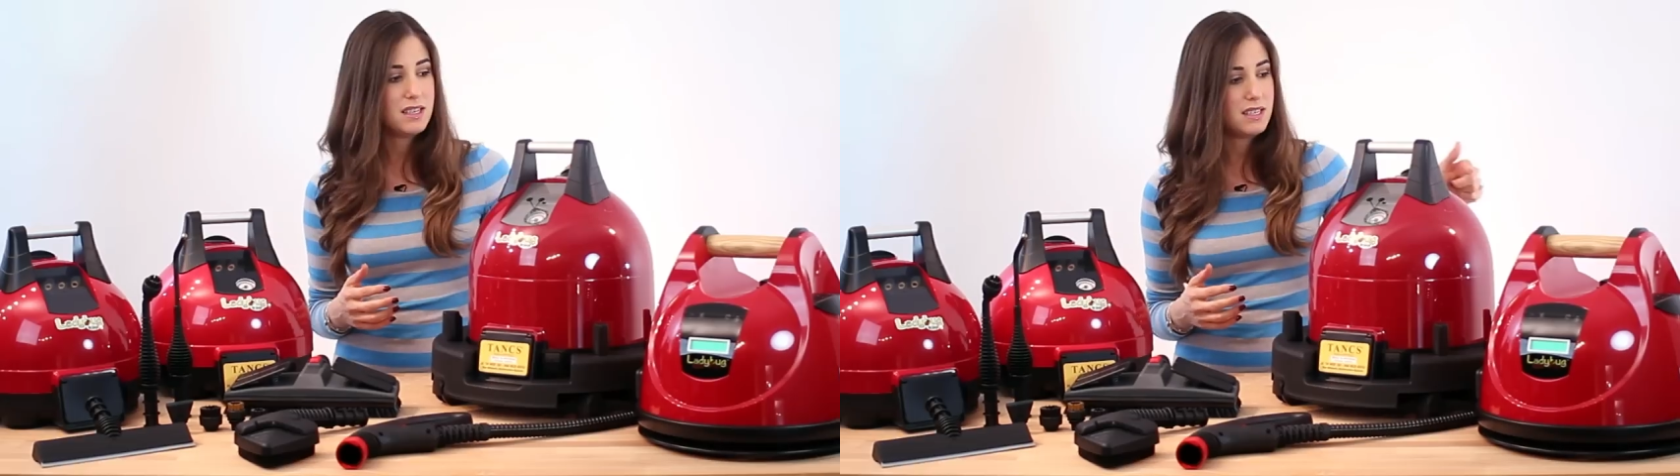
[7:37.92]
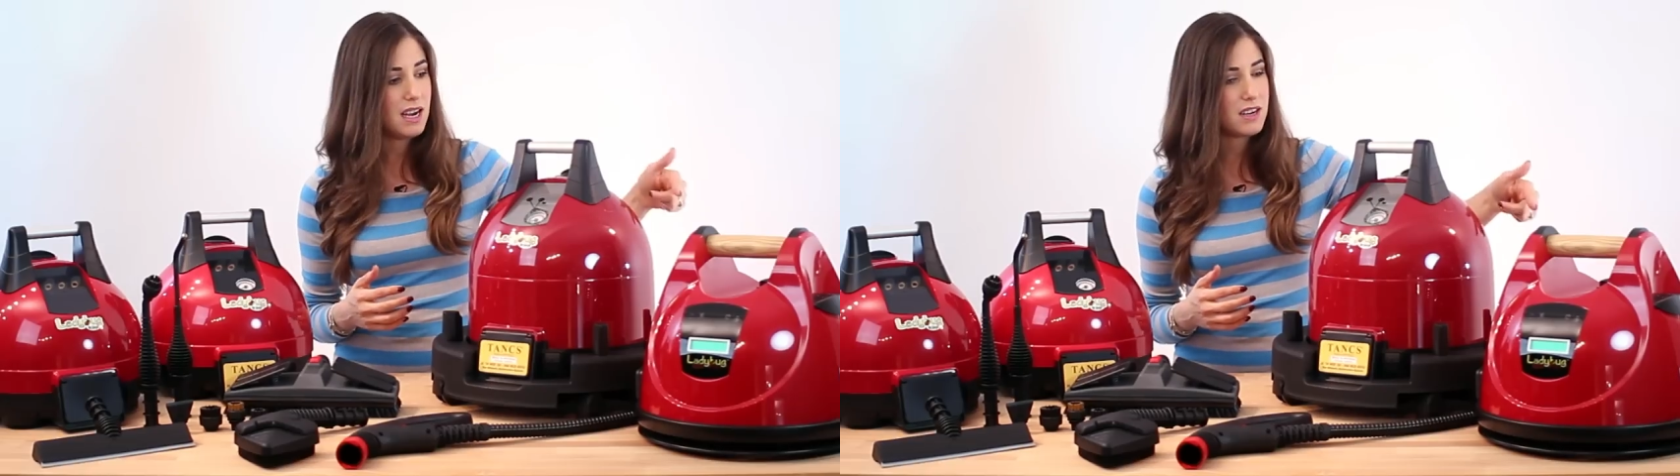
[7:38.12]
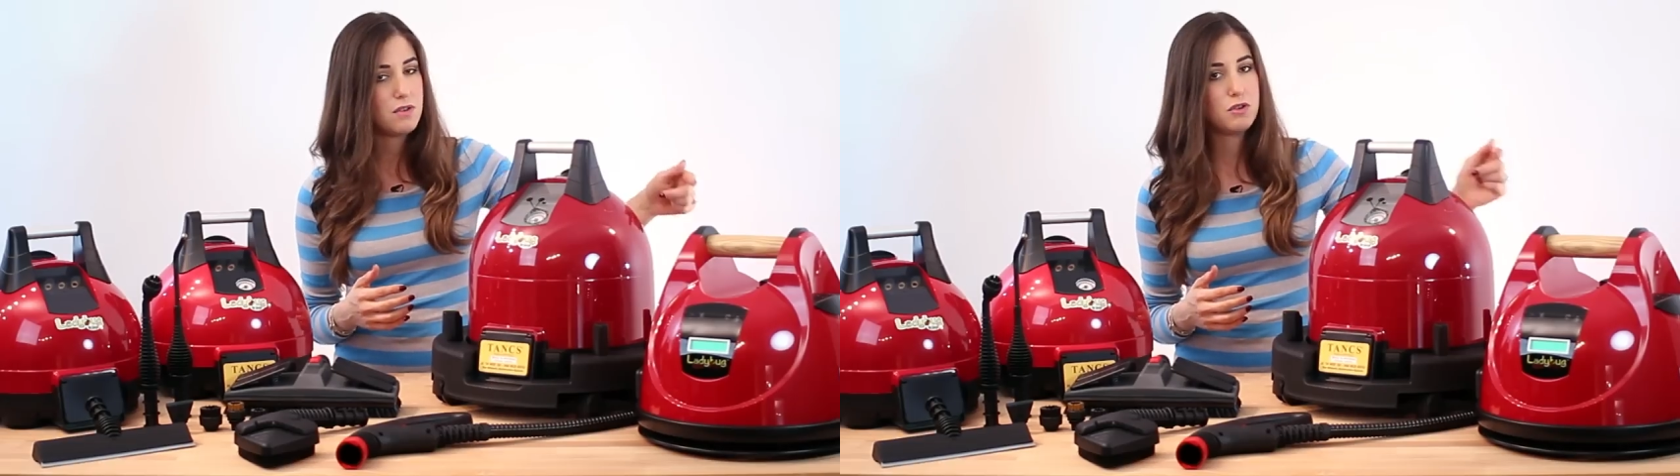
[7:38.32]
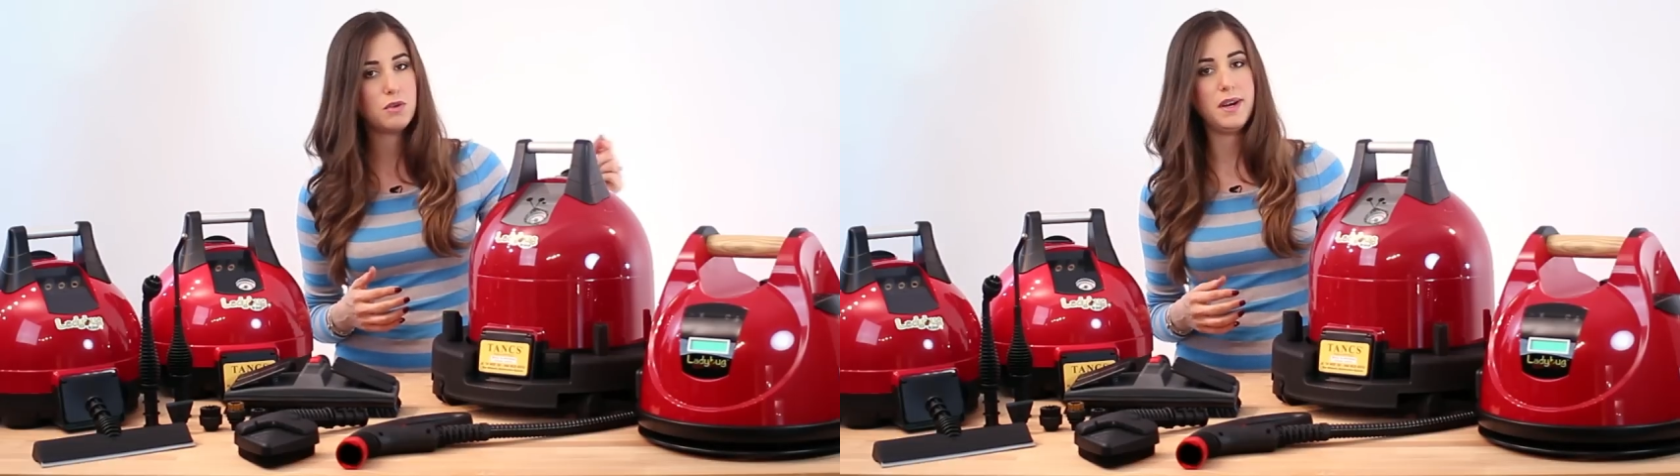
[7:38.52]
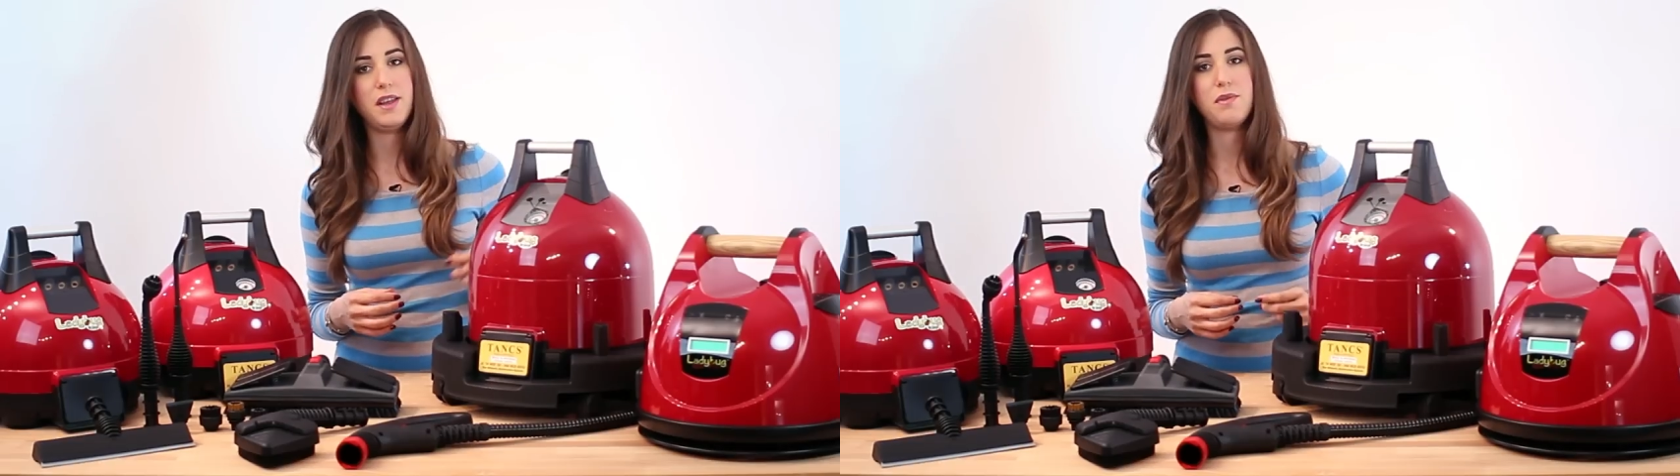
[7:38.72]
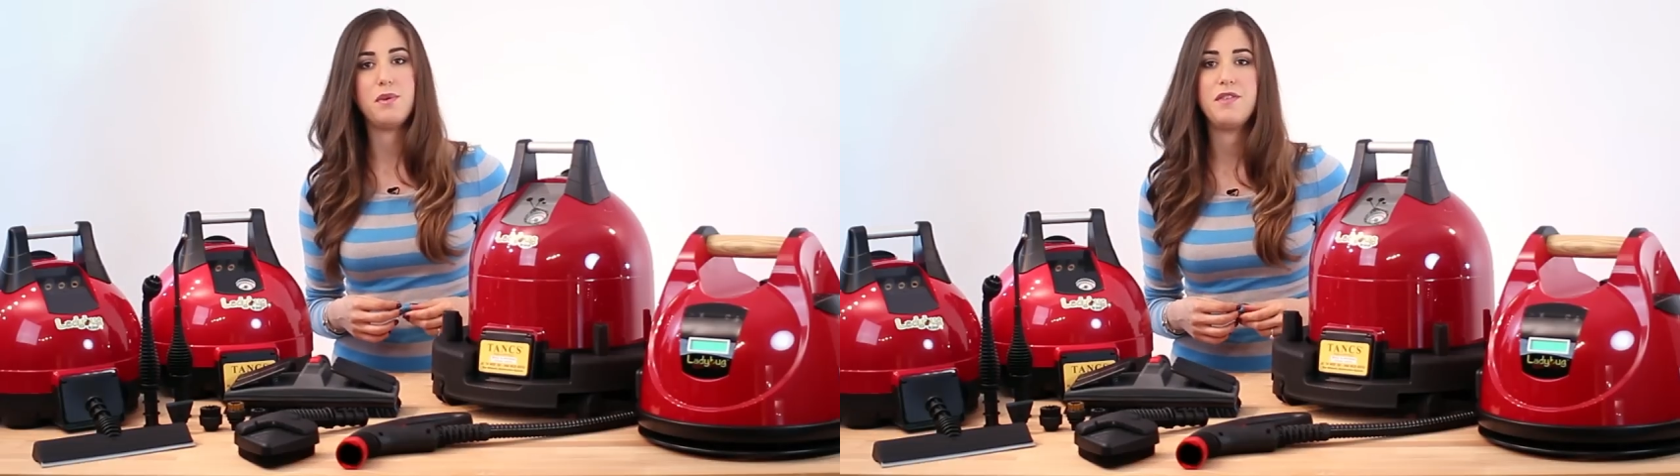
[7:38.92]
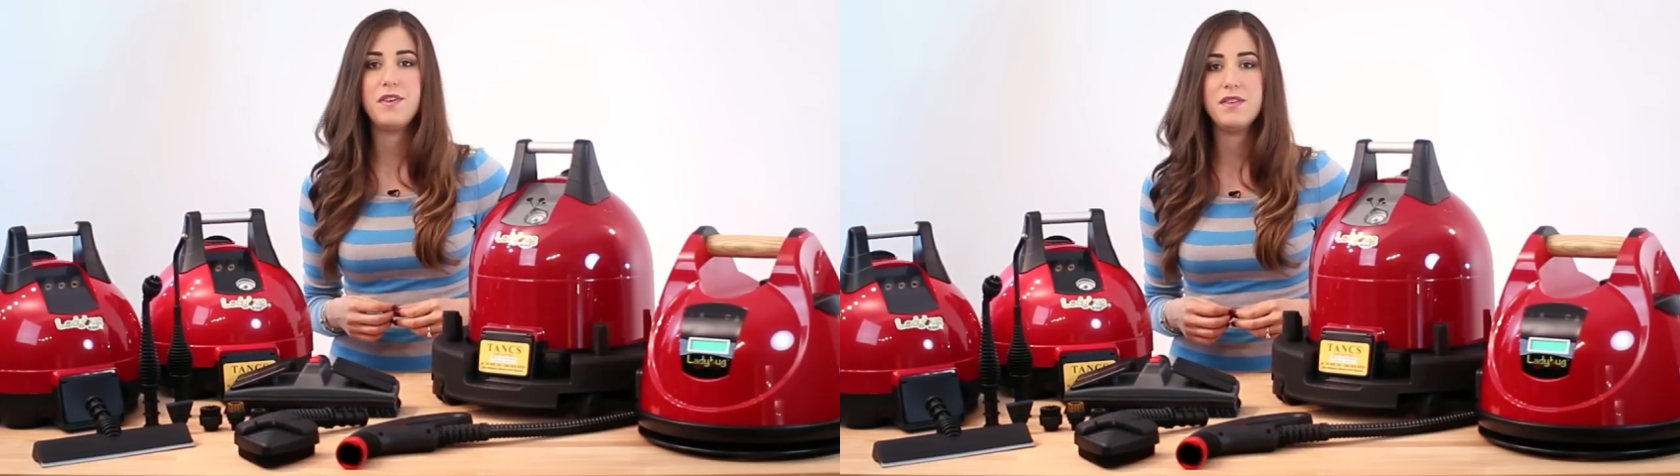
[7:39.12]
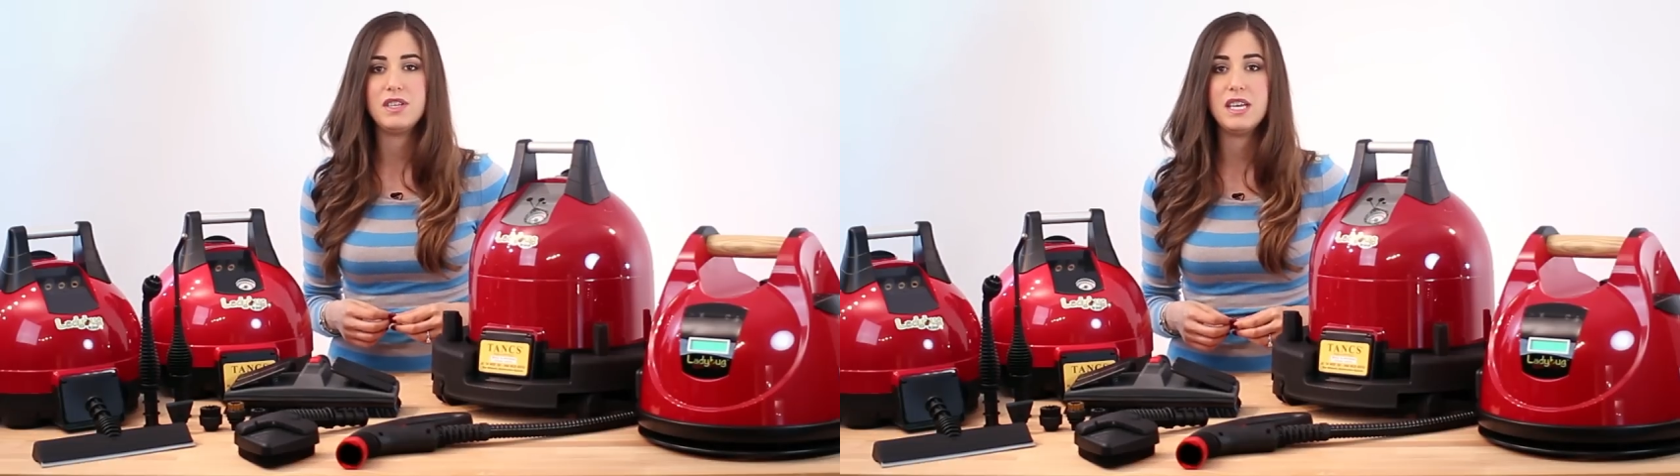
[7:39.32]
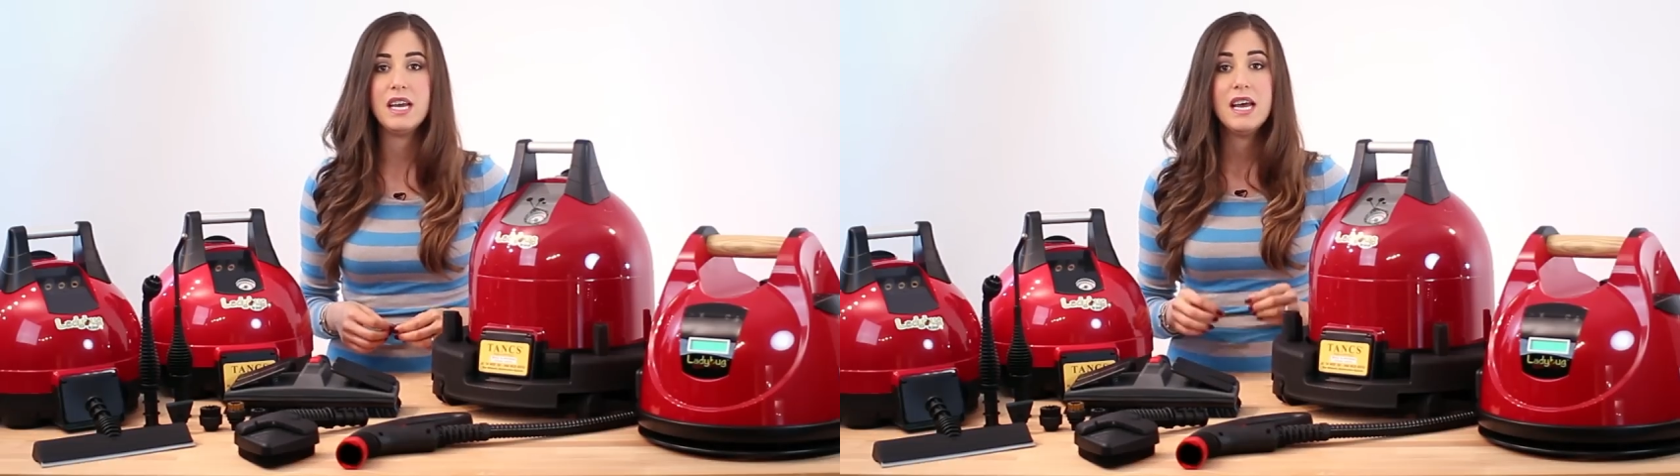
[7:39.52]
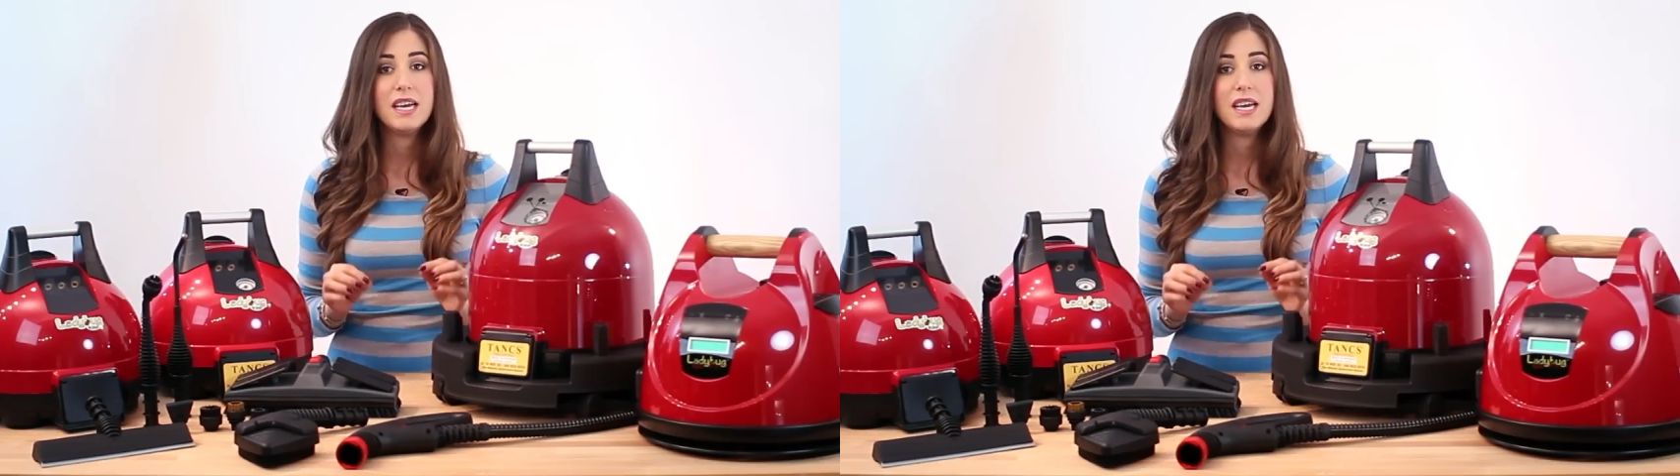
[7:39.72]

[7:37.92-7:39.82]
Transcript: The Techno 2350